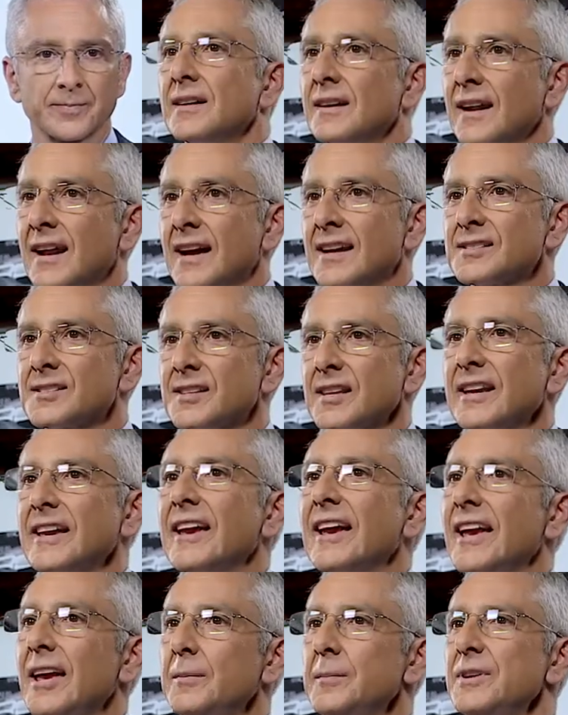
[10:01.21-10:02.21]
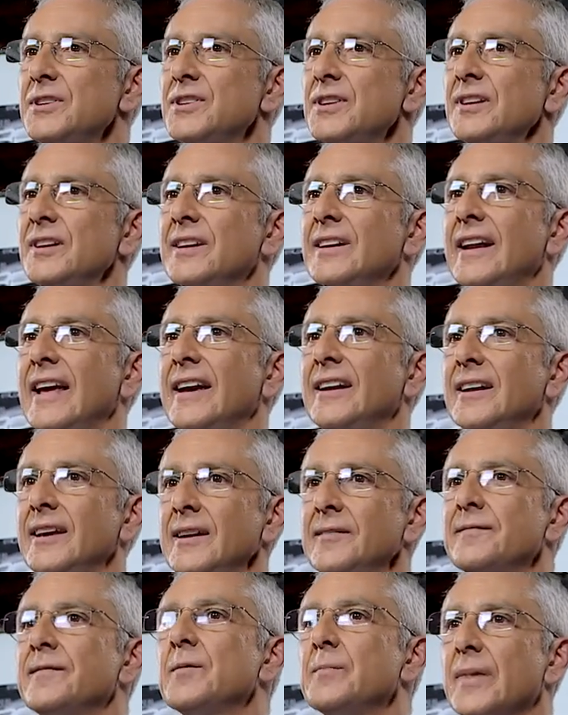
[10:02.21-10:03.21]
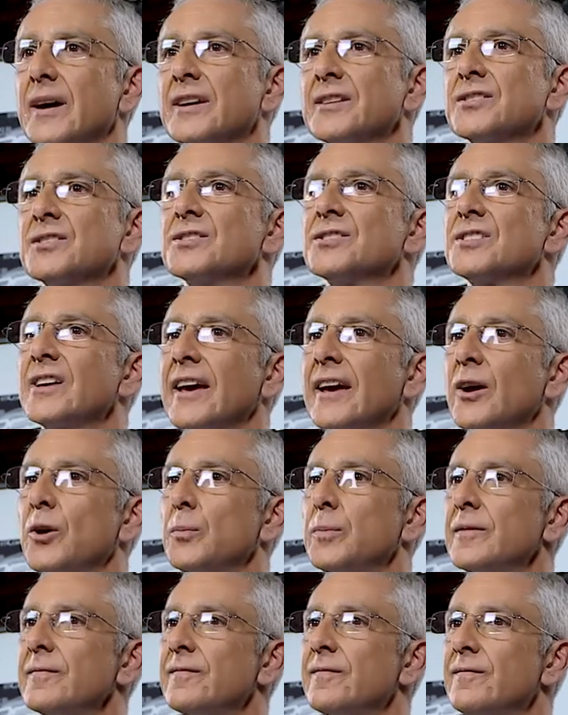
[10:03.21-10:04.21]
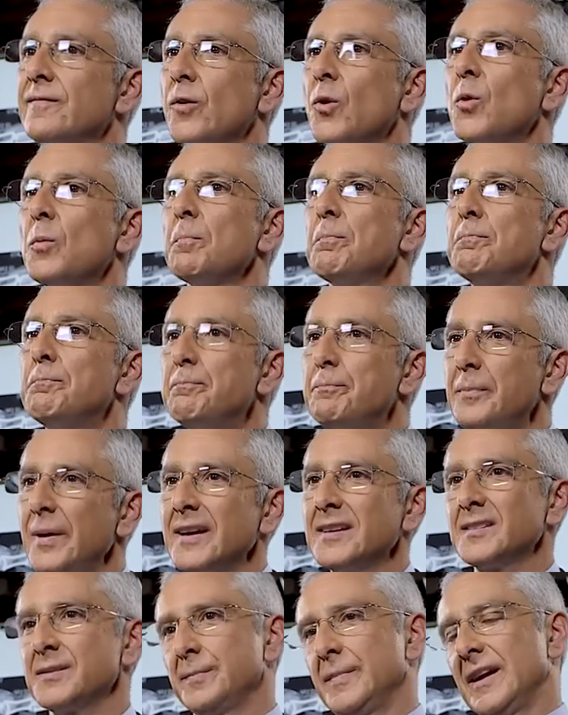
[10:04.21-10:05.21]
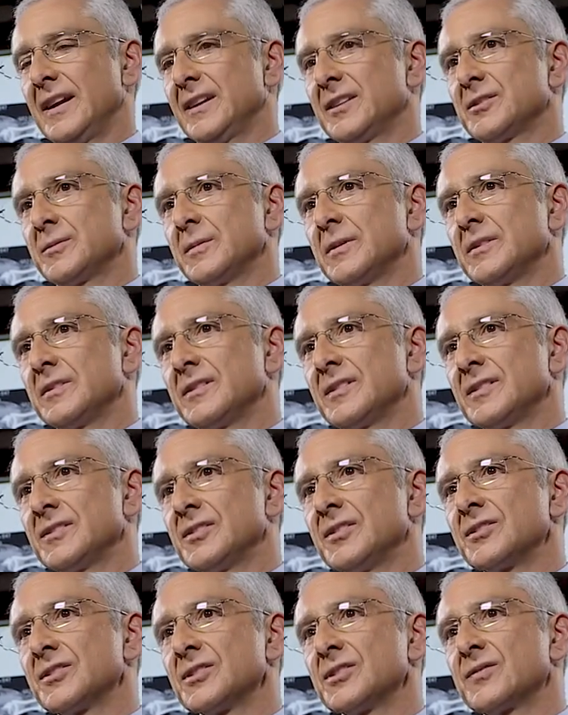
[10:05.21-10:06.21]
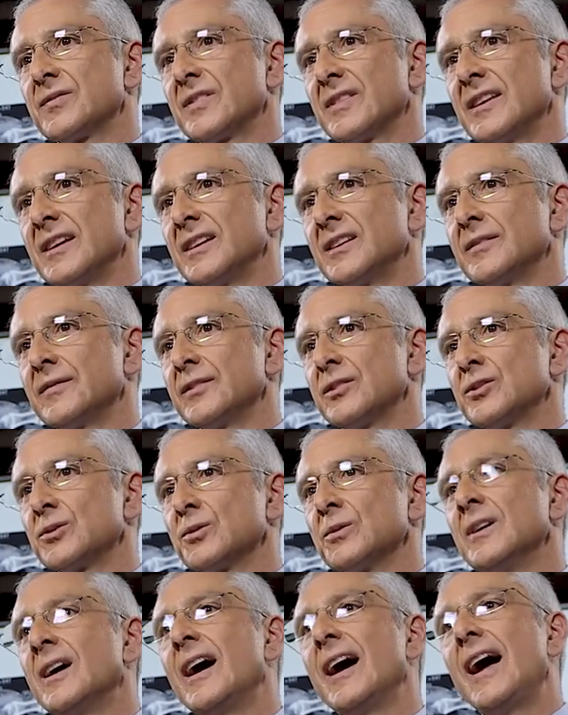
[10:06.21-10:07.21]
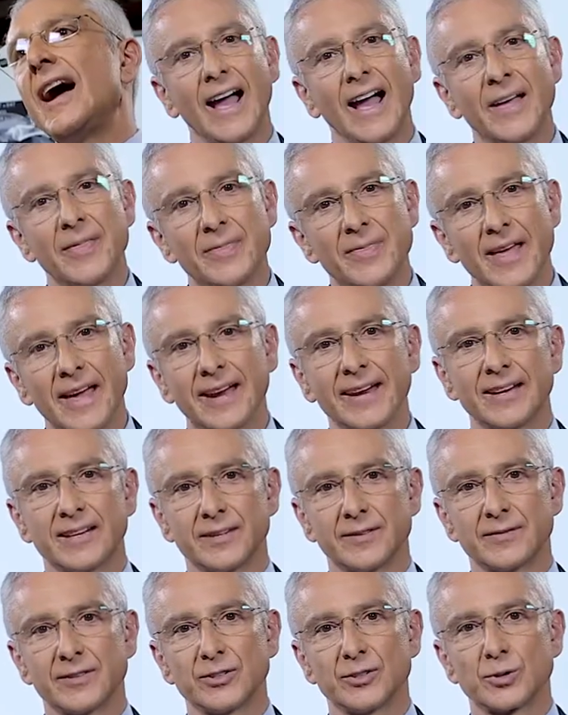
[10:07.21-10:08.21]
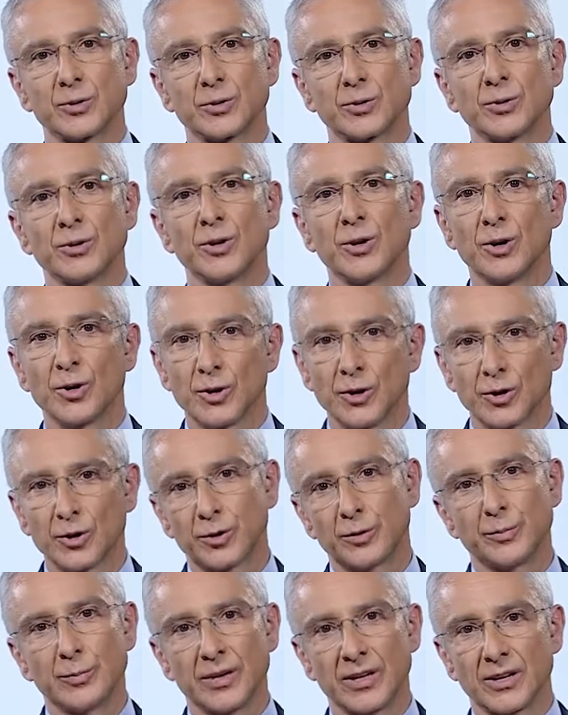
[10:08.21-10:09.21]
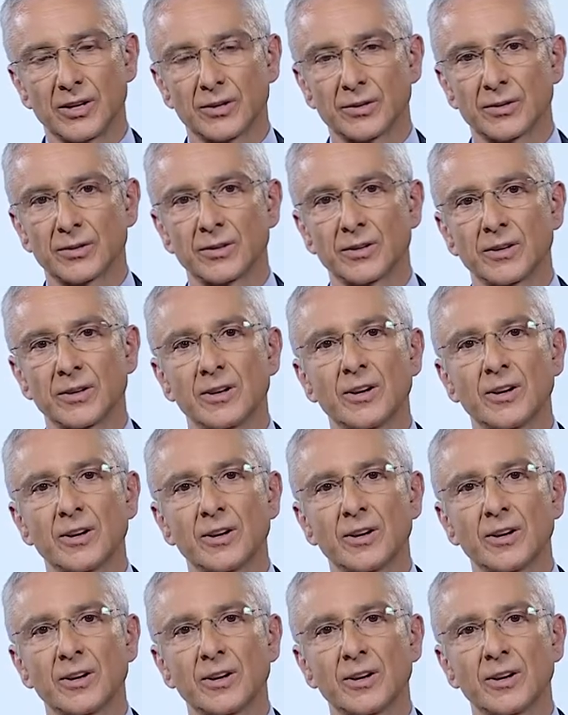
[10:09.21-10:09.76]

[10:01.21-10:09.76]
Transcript: Lastly, imaging can add information to help inform best management decisions for the individual, and that individual could be you.